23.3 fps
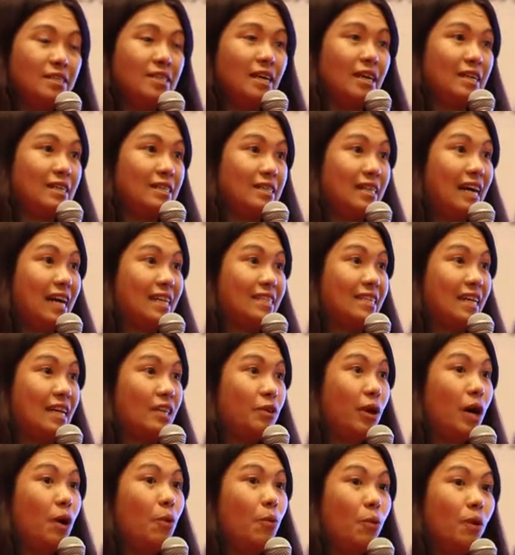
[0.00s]
how
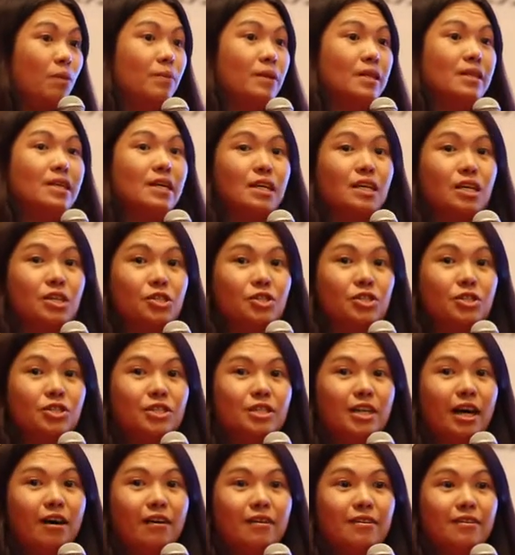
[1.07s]
we view
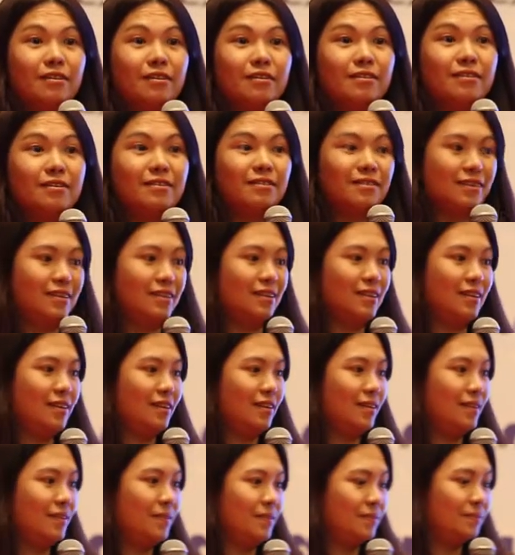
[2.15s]
sustainable
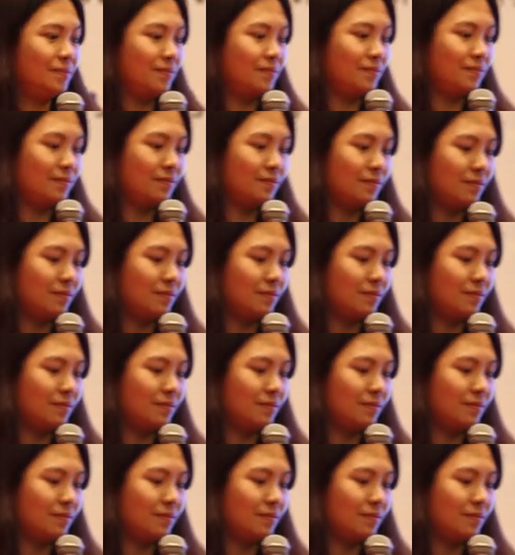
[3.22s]
development.